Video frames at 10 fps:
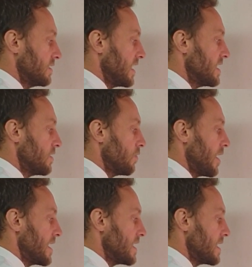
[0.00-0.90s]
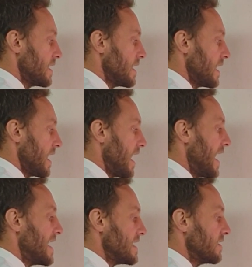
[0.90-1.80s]
take away
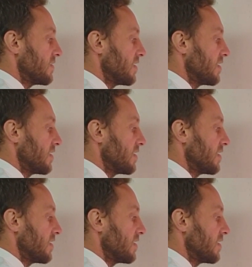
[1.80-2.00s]
8